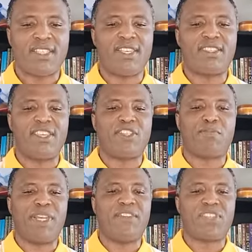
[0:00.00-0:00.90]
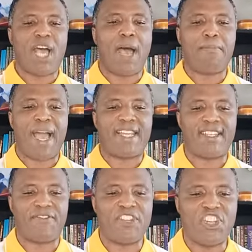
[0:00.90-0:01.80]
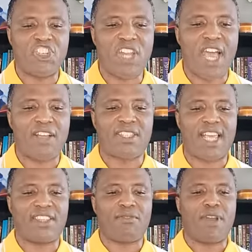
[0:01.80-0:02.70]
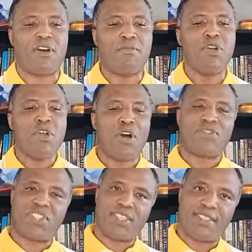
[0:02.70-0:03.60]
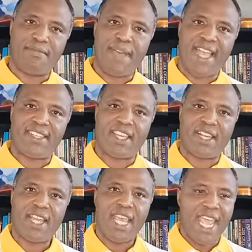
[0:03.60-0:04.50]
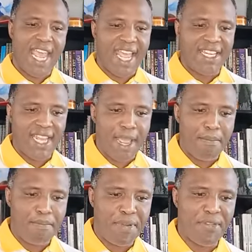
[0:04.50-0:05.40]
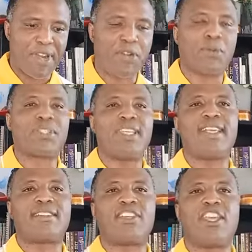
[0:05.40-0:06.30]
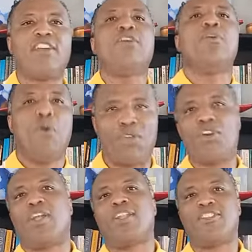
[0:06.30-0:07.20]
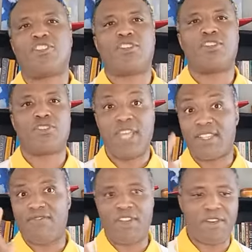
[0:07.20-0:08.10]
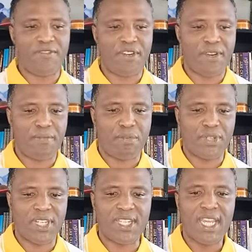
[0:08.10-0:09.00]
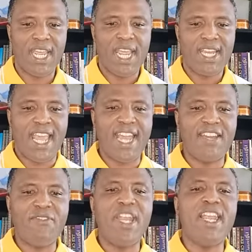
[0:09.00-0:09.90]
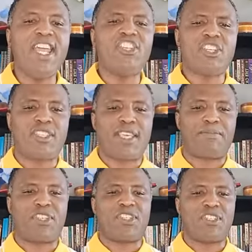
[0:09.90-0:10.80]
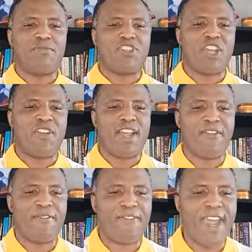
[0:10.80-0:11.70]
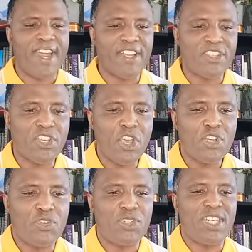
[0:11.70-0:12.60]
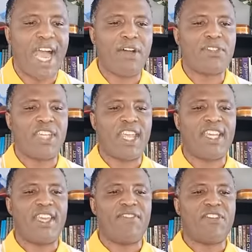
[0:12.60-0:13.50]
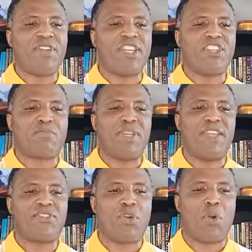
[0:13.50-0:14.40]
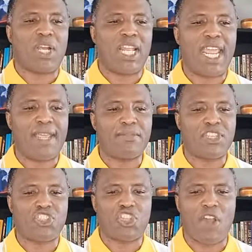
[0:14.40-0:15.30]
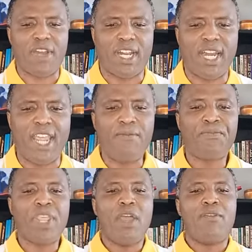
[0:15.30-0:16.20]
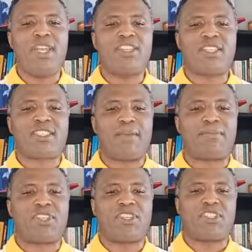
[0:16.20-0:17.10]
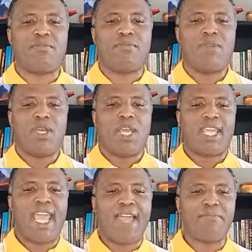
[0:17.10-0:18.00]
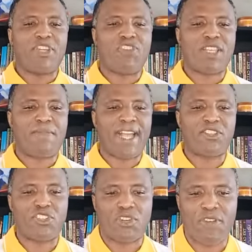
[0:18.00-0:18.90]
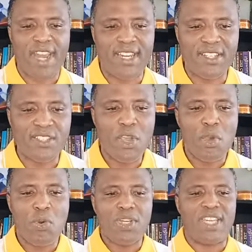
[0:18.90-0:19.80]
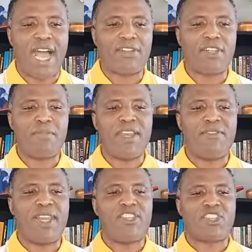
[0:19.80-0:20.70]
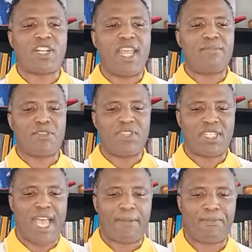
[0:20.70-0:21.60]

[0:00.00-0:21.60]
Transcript: since these beliefs are by definition outside the realm of systematic and empirical testing or knowledge. So that's very, very important. Then religious skepticism generally refers to doubting given religious beliefs or claims. Historically, religious skepticism can be traced back to Socrates, who doubted many religious claims of the time.